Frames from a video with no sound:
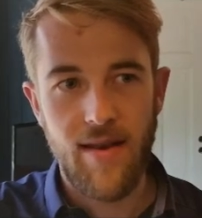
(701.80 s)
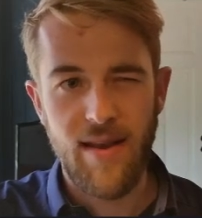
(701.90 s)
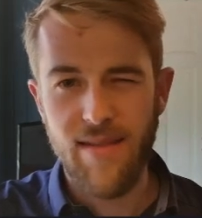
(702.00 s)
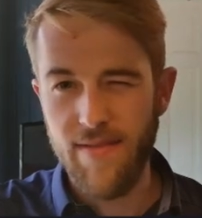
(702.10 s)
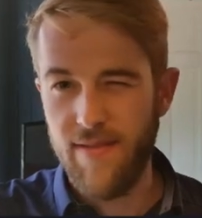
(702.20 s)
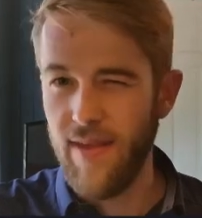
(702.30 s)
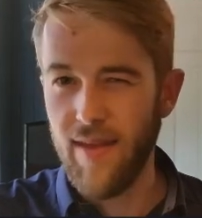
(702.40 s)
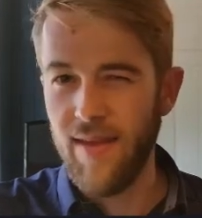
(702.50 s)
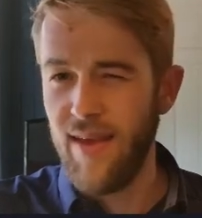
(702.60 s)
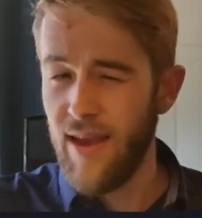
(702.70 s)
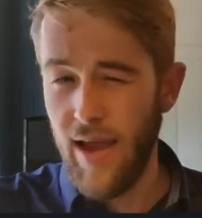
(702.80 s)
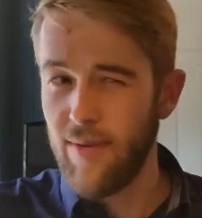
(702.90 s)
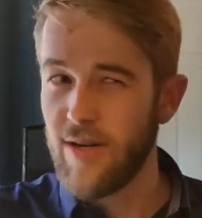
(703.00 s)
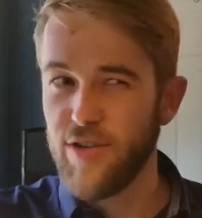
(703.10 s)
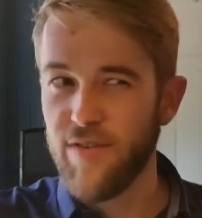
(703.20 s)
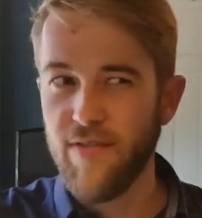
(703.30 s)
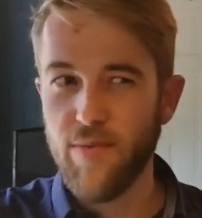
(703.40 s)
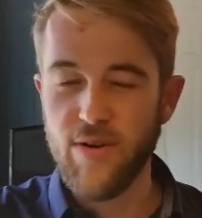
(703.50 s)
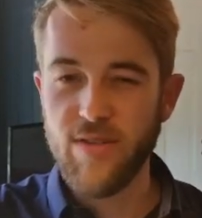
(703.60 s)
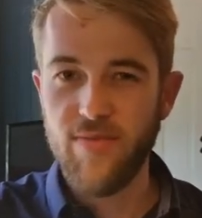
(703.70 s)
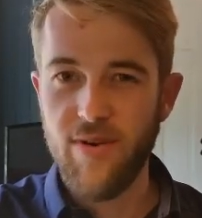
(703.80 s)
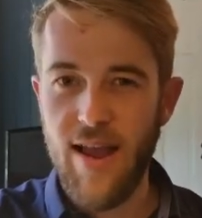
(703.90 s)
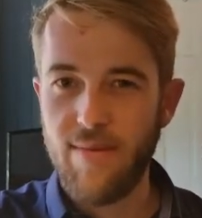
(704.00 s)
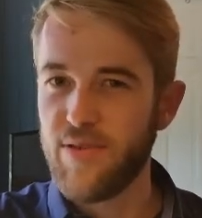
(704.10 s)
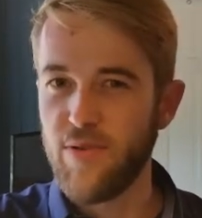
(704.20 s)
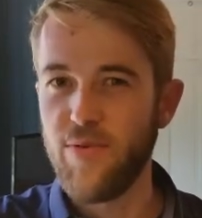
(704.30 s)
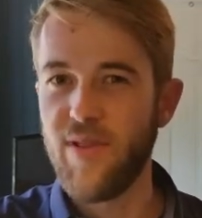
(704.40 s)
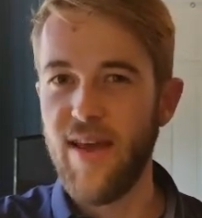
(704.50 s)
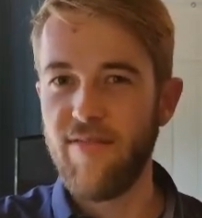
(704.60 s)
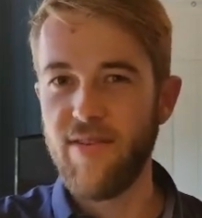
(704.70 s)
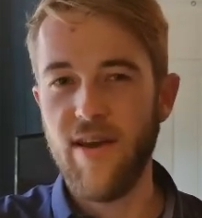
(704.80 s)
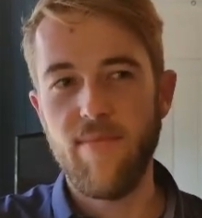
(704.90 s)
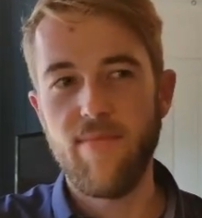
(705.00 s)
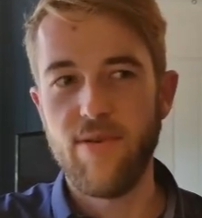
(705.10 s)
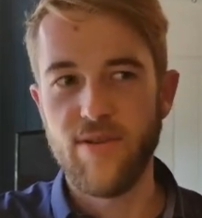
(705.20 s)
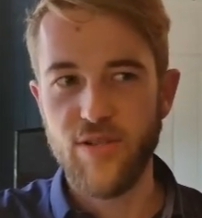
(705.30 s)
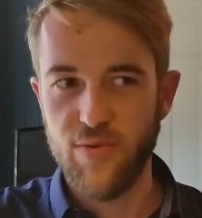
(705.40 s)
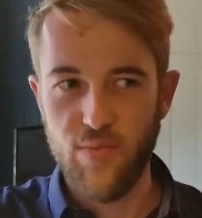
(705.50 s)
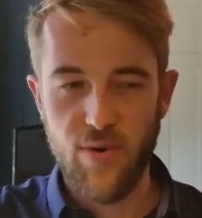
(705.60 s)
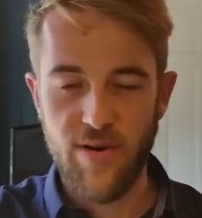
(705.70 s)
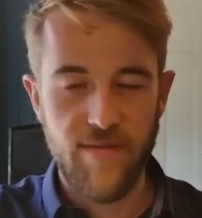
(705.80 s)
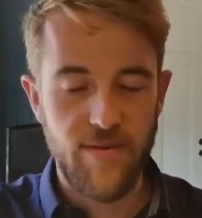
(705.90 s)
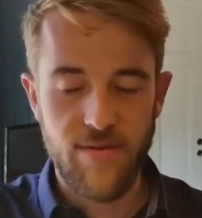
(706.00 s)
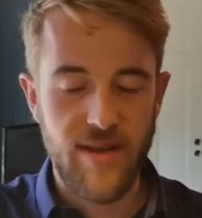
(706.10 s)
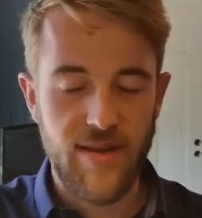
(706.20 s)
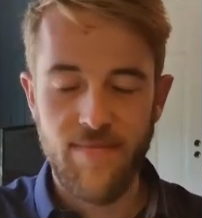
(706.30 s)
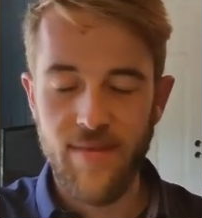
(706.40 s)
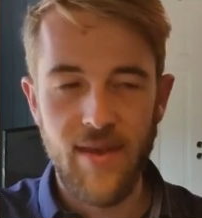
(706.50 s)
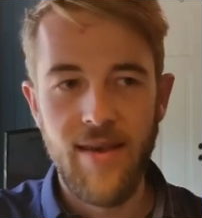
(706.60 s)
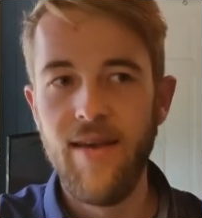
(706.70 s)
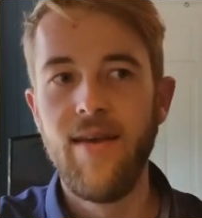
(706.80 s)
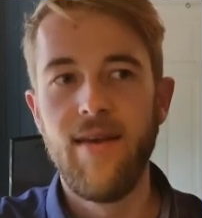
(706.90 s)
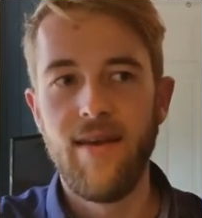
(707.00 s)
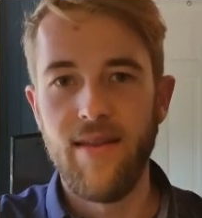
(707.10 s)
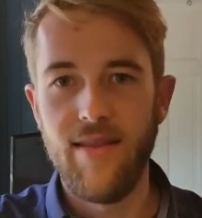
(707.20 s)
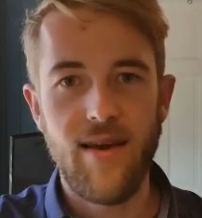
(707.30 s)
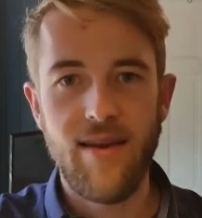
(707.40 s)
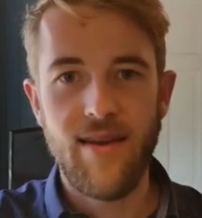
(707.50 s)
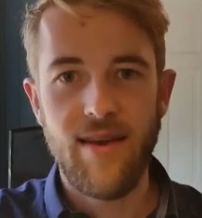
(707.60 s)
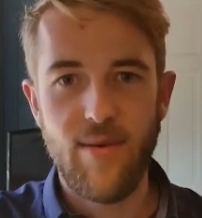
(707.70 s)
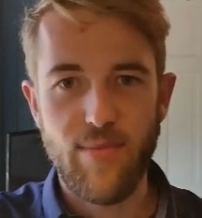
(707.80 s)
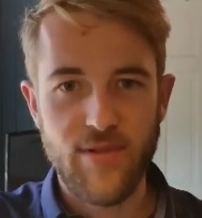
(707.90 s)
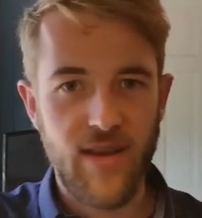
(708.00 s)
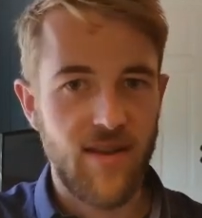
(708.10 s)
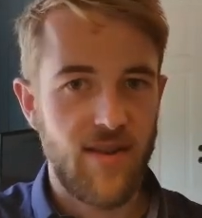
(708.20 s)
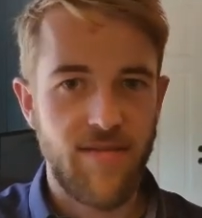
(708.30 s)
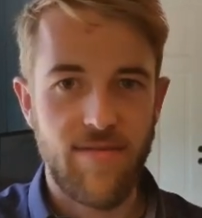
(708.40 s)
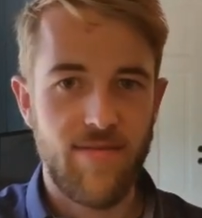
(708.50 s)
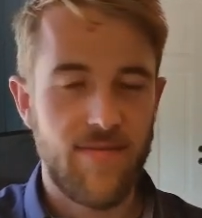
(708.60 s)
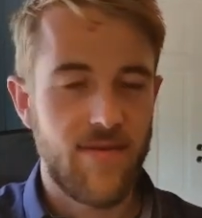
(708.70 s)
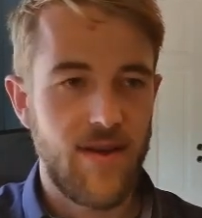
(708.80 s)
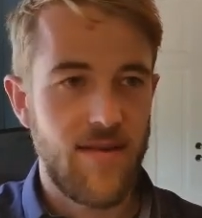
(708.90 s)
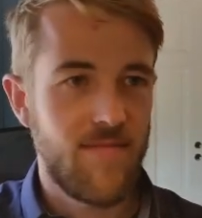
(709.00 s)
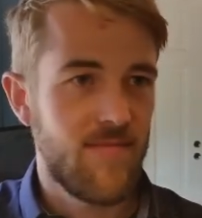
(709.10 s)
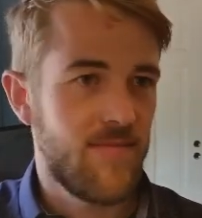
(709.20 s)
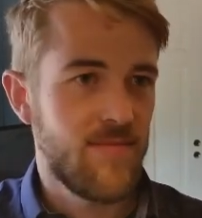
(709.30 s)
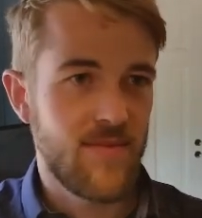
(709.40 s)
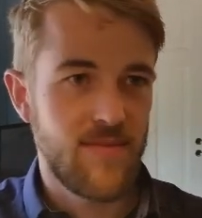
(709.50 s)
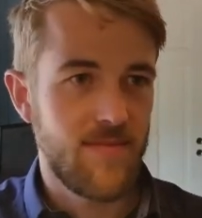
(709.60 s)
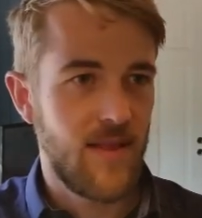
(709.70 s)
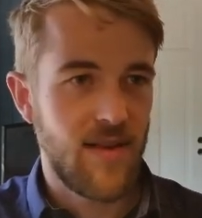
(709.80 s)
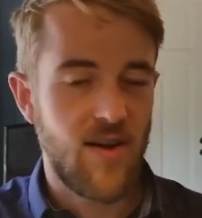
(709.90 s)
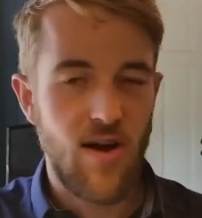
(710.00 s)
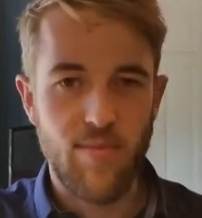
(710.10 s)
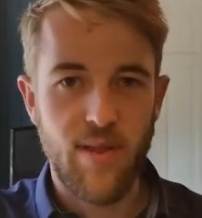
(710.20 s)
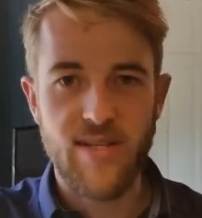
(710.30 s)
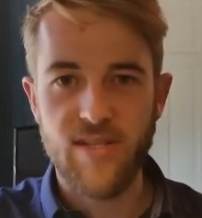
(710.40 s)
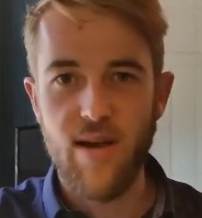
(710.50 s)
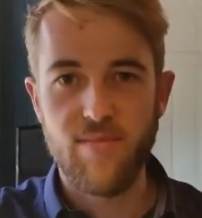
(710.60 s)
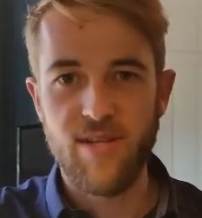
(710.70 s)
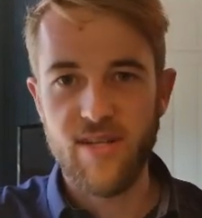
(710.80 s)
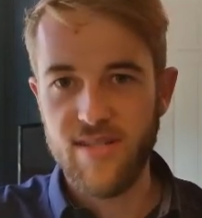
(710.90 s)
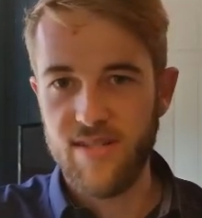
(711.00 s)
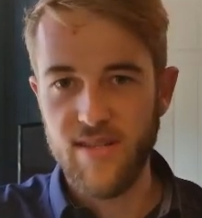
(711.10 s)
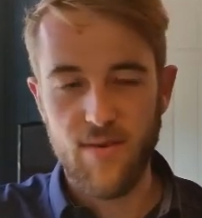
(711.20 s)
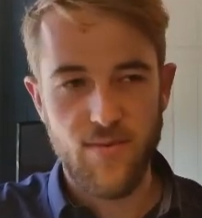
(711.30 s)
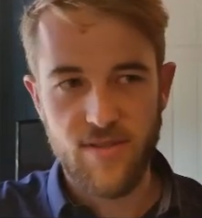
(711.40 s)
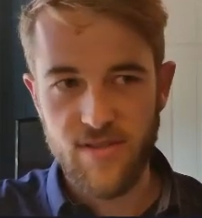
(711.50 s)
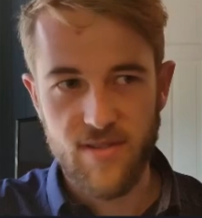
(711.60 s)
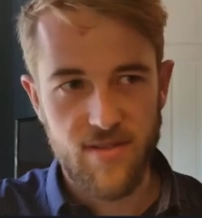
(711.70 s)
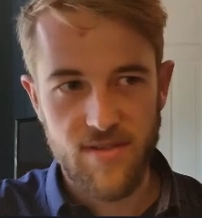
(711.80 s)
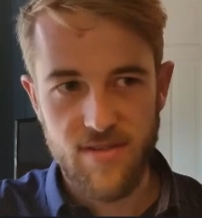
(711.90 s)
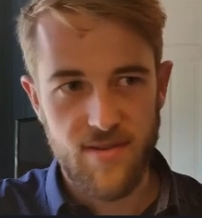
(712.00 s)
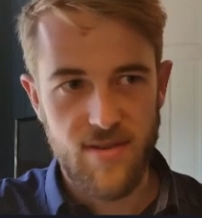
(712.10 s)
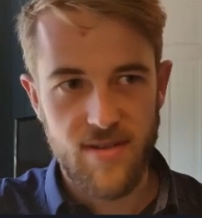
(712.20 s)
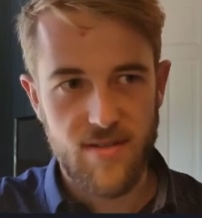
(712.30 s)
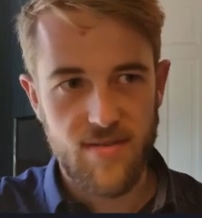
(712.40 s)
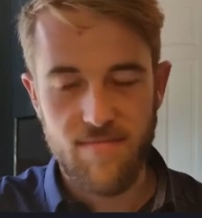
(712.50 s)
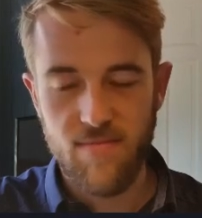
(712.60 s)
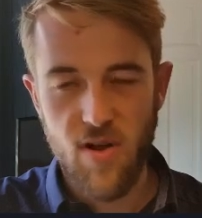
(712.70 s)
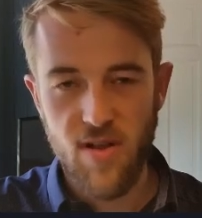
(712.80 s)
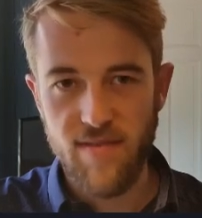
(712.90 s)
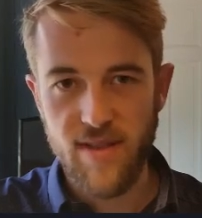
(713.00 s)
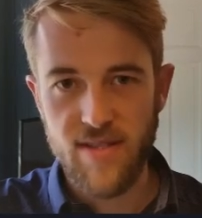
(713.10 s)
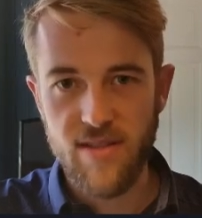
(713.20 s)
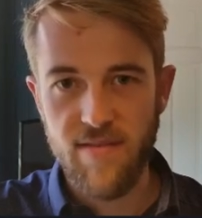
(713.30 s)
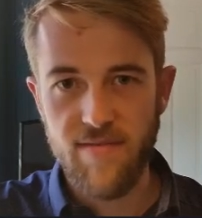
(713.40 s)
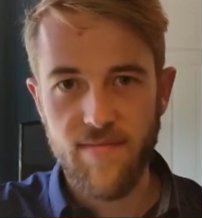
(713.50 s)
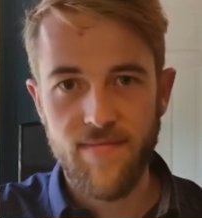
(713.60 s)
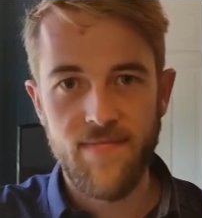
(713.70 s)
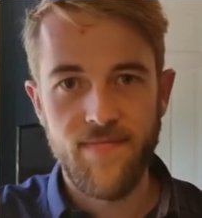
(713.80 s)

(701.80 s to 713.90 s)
And I'm not sure if it works for absolutely every type, but it should work for like 99% of like complex objects and sequences and all of that stuff.